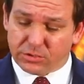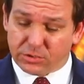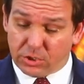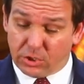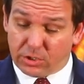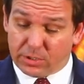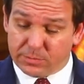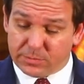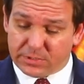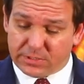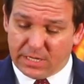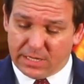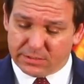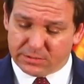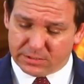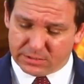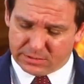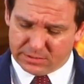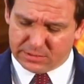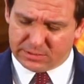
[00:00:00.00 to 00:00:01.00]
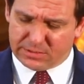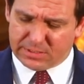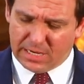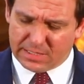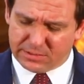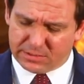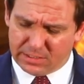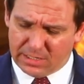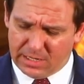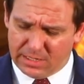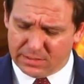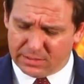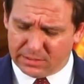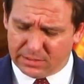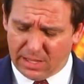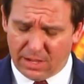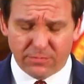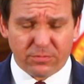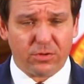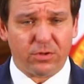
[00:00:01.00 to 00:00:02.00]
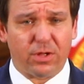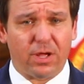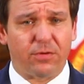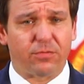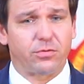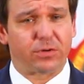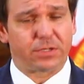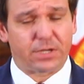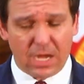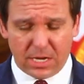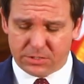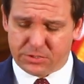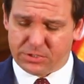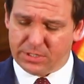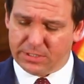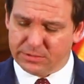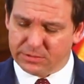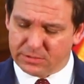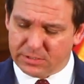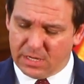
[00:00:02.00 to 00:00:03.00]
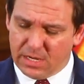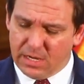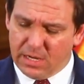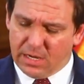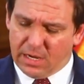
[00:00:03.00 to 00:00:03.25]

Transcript: circumstances necessitating the level of reductions.